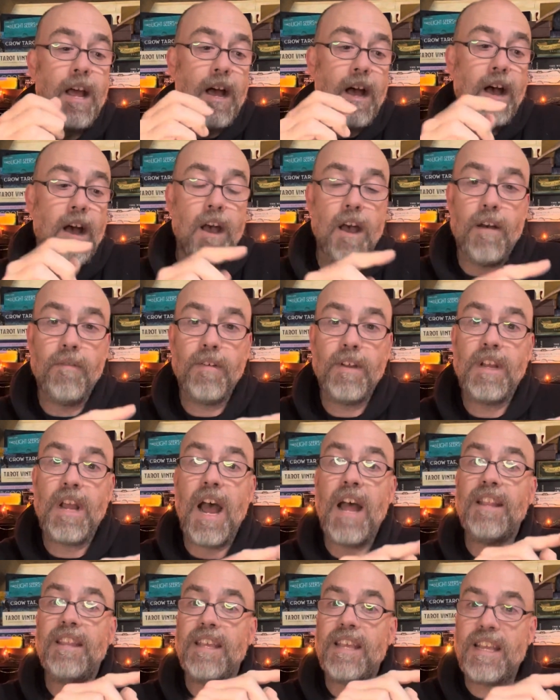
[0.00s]
of a
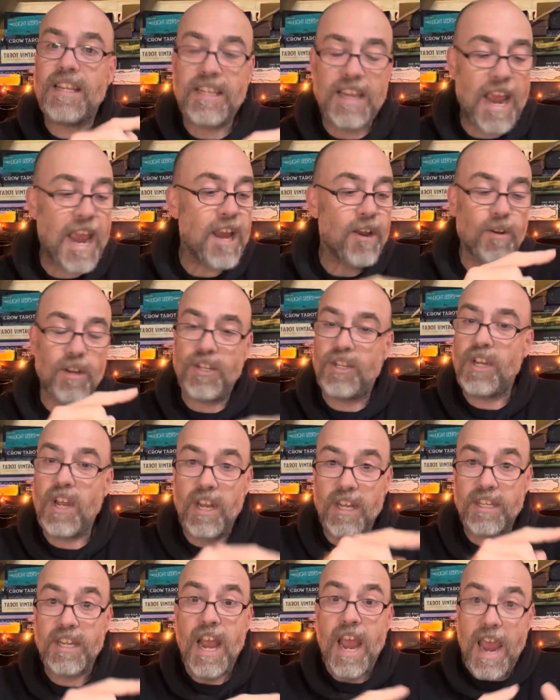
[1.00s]
God that gets angry,
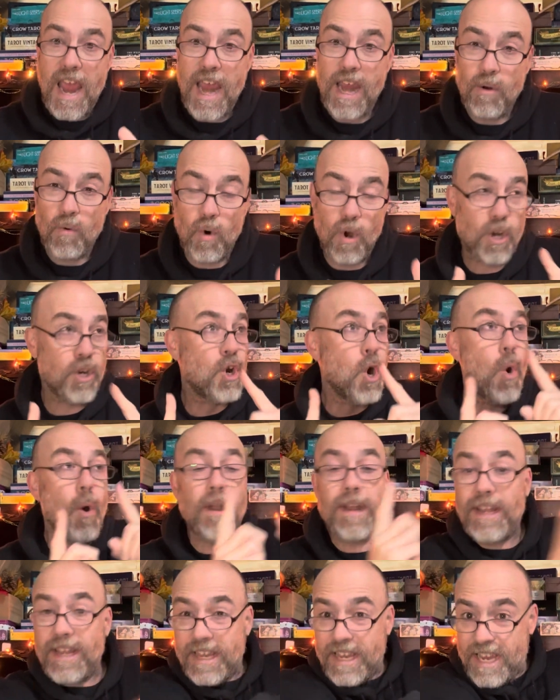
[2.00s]
jealous, hate, war, go
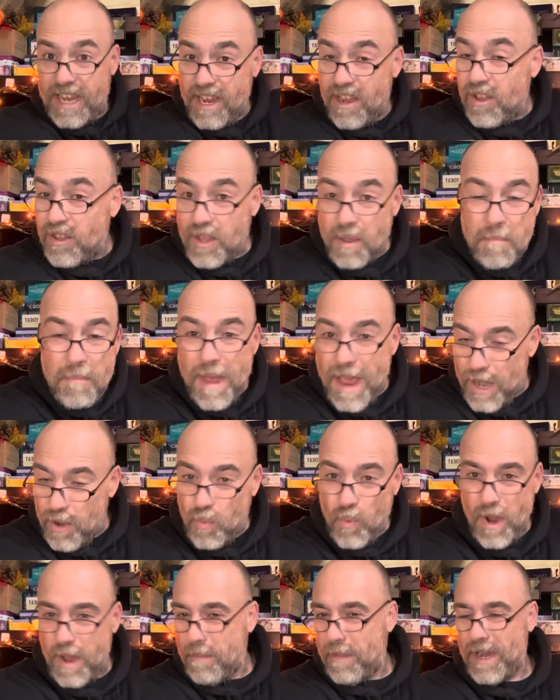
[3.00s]
in and kill the men,
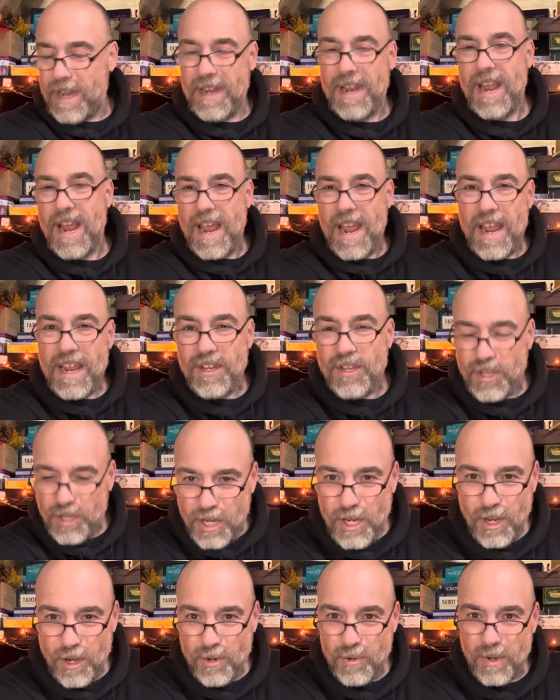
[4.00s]
women, and
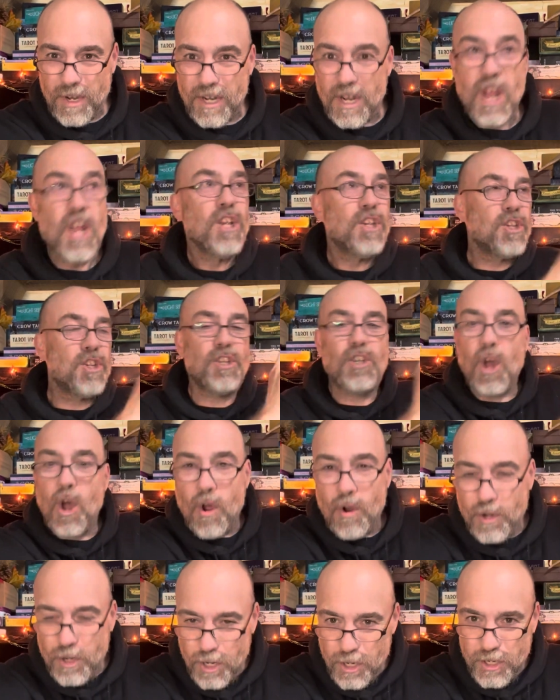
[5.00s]
children,
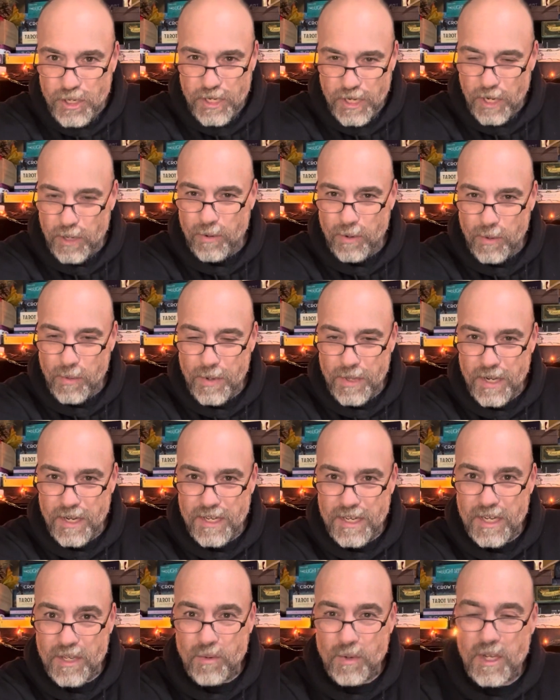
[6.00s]
stone your children when they're
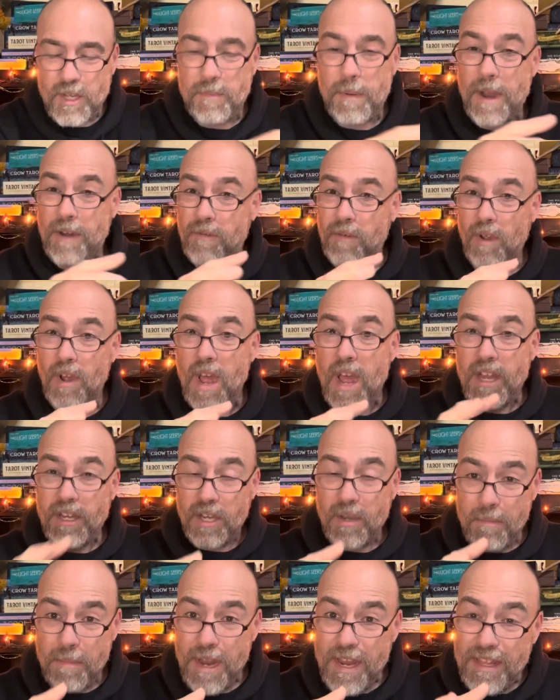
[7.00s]
disrespectful.
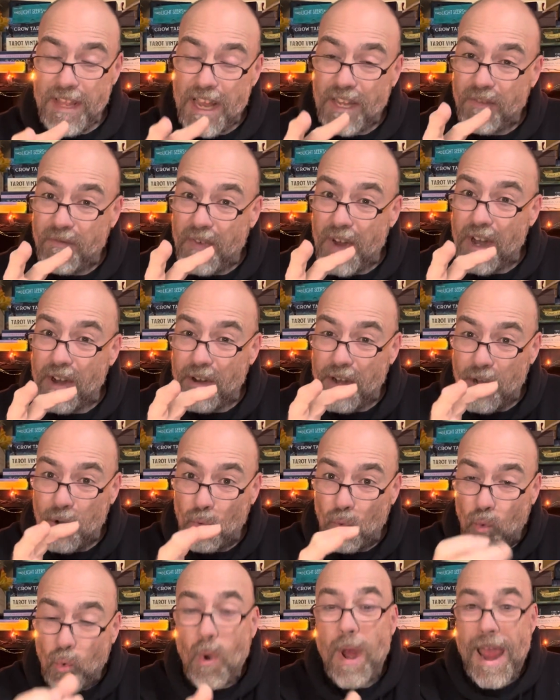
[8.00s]
To me, that's very
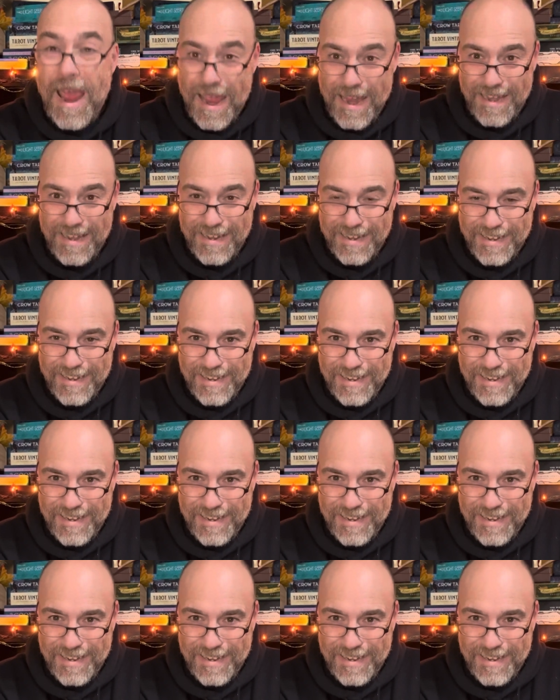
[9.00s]
red.